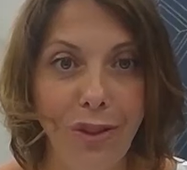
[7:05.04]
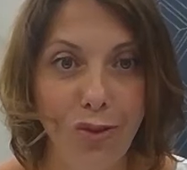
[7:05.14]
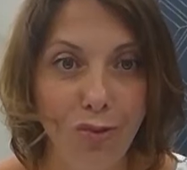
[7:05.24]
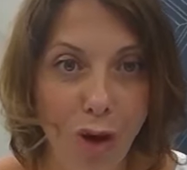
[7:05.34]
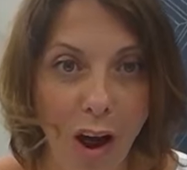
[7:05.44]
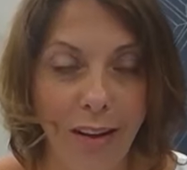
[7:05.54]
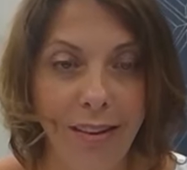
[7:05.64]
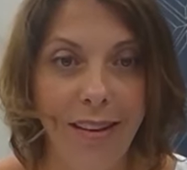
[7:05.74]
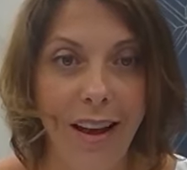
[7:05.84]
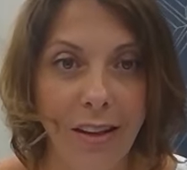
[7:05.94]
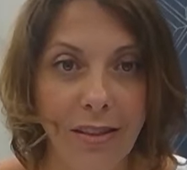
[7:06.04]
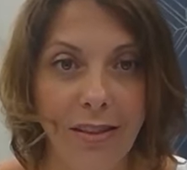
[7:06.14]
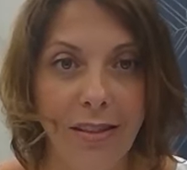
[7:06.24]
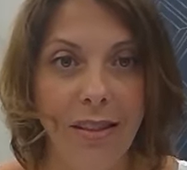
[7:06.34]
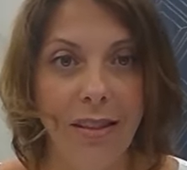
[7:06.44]
to run
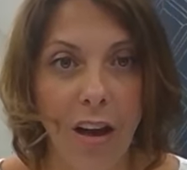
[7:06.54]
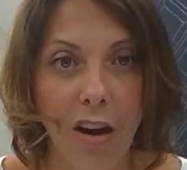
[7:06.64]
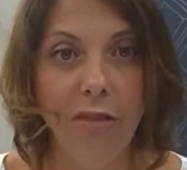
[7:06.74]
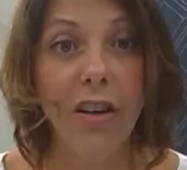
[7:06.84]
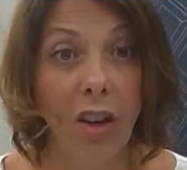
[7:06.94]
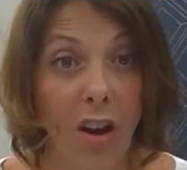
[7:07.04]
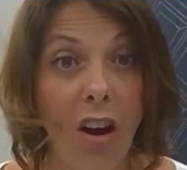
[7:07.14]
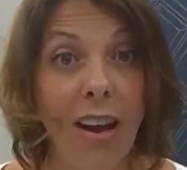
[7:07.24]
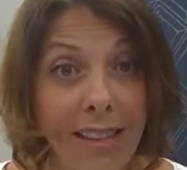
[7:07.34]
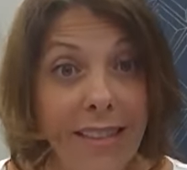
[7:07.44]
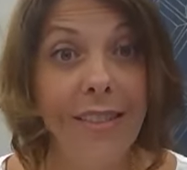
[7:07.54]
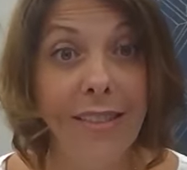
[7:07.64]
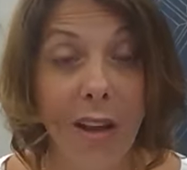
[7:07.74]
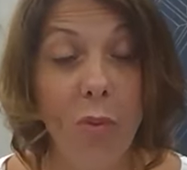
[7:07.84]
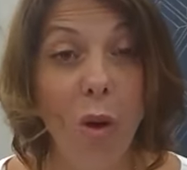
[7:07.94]
under the current guise as
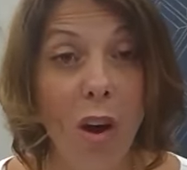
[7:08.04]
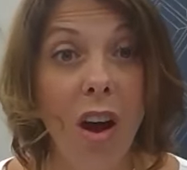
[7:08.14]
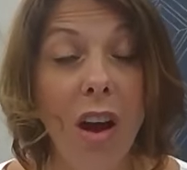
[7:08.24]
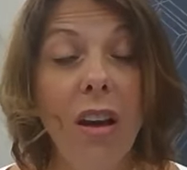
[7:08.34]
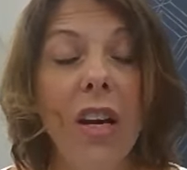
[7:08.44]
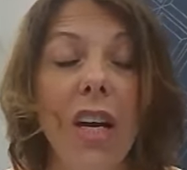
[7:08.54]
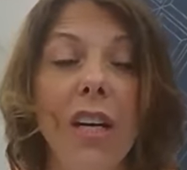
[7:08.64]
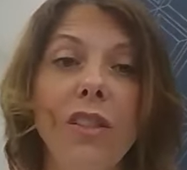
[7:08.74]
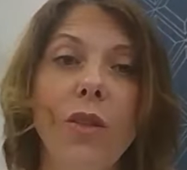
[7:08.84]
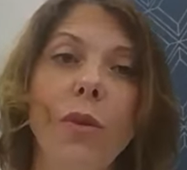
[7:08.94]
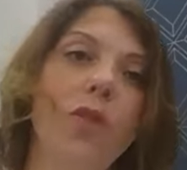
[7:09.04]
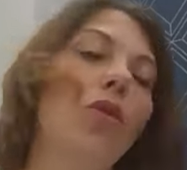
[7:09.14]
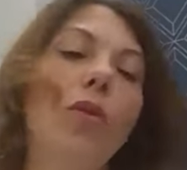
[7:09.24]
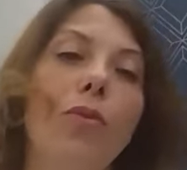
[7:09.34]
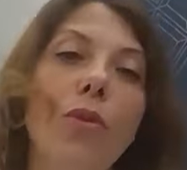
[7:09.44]
they were, to
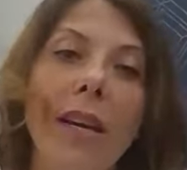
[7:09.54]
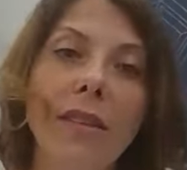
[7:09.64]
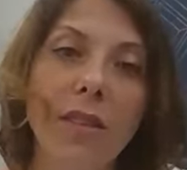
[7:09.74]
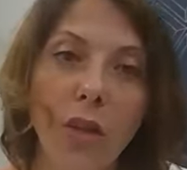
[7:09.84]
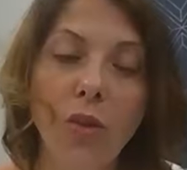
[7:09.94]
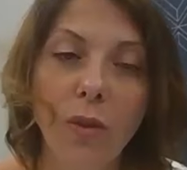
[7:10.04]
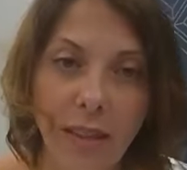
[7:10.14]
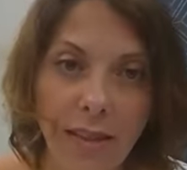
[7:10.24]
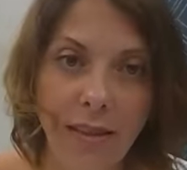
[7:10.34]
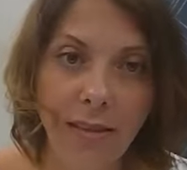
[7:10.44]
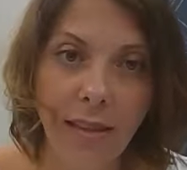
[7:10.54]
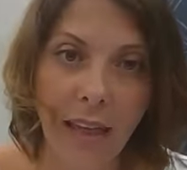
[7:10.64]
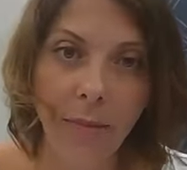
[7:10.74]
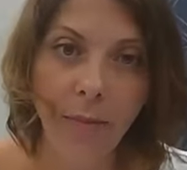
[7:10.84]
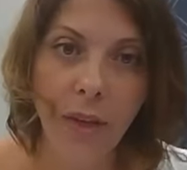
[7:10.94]
incorporate social
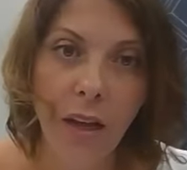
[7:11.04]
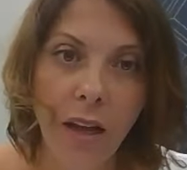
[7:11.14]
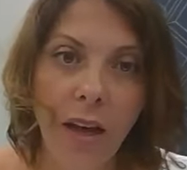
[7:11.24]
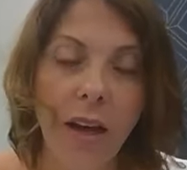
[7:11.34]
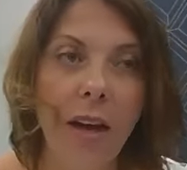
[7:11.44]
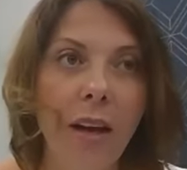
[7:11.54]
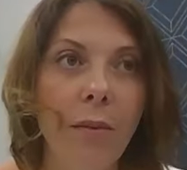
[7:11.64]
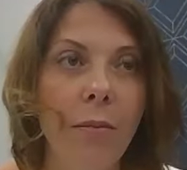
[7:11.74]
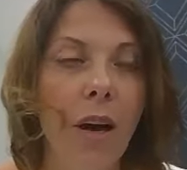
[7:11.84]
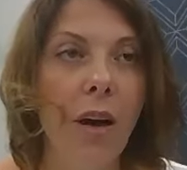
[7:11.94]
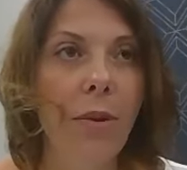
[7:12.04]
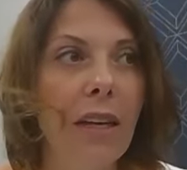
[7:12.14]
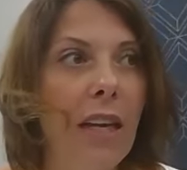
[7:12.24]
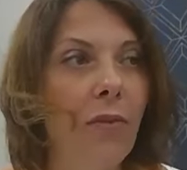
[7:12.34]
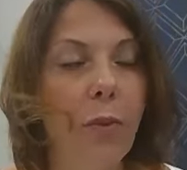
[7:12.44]
distancing. I
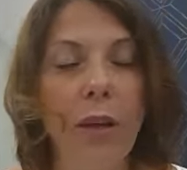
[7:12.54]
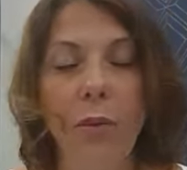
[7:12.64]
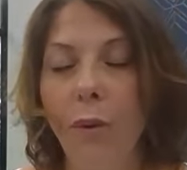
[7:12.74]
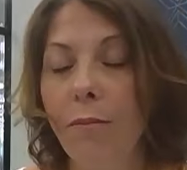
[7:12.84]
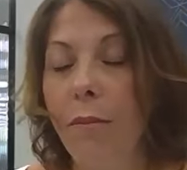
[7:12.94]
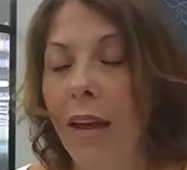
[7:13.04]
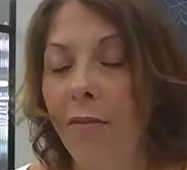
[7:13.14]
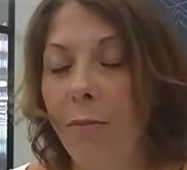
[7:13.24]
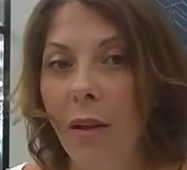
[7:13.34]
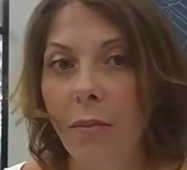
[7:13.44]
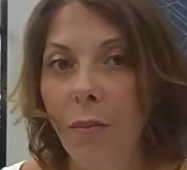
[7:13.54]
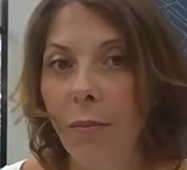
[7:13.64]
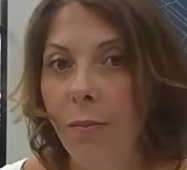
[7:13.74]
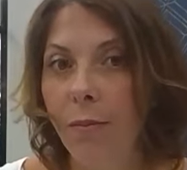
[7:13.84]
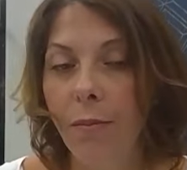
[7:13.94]
believe we may have been
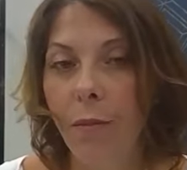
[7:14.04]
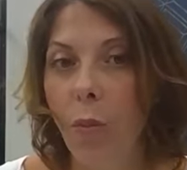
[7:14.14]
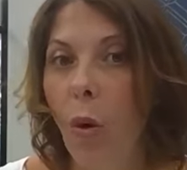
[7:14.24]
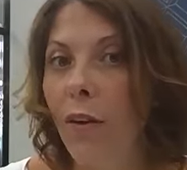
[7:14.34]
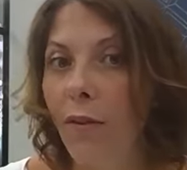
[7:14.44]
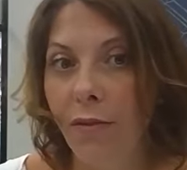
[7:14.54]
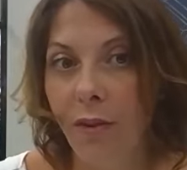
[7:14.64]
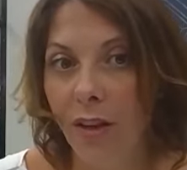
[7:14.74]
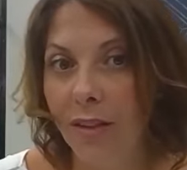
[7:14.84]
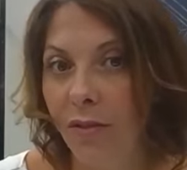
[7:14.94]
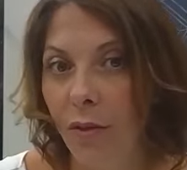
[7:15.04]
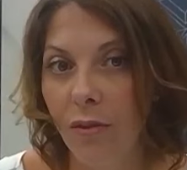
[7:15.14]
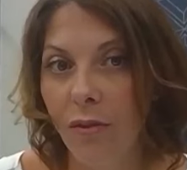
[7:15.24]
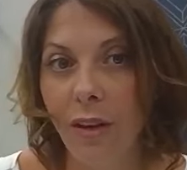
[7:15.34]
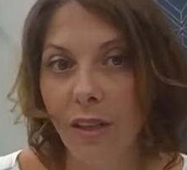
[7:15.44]
one of the first, if not
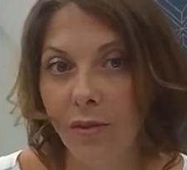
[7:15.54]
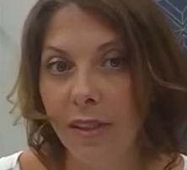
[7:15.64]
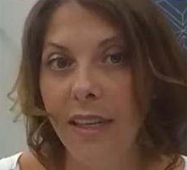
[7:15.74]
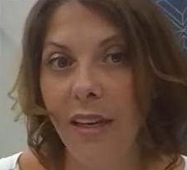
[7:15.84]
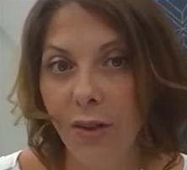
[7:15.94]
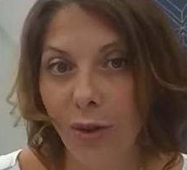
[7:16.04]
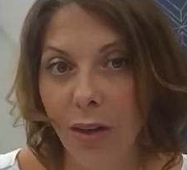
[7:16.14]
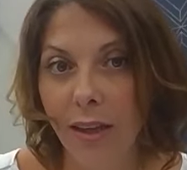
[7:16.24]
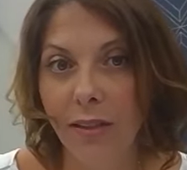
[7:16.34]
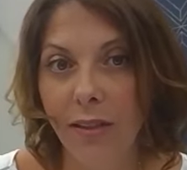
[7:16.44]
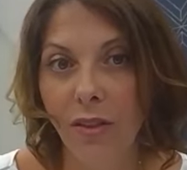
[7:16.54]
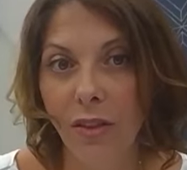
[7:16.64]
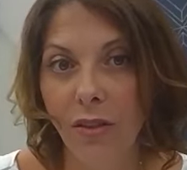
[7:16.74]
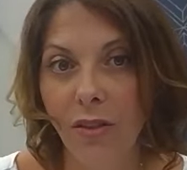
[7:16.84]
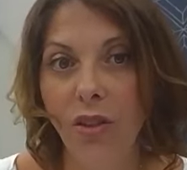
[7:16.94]
the first, fit-out contractor
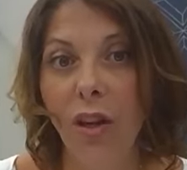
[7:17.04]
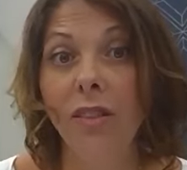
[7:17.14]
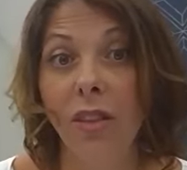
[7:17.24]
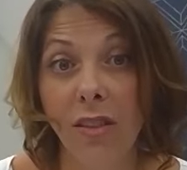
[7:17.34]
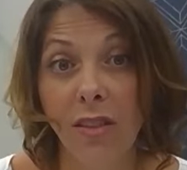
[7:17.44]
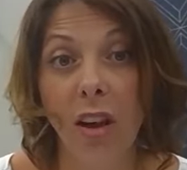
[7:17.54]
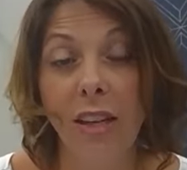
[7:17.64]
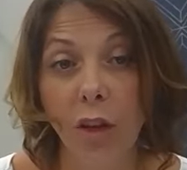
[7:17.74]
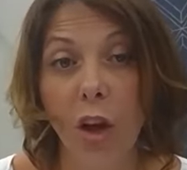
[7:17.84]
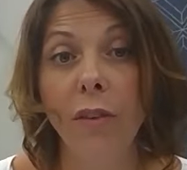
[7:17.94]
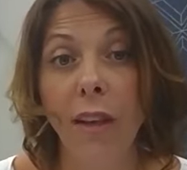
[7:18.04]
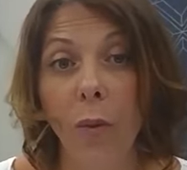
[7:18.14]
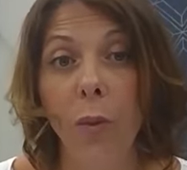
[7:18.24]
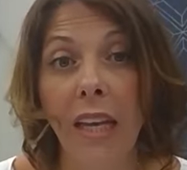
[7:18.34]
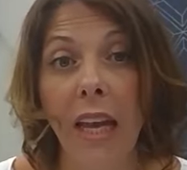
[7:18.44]
to shut our sites over
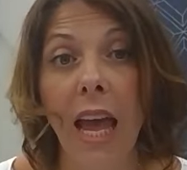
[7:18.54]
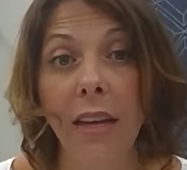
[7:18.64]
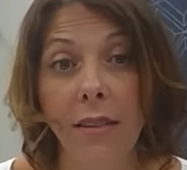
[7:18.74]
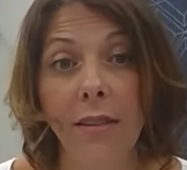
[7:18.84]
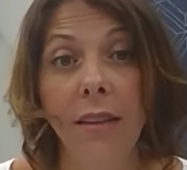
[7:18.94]
that weekend.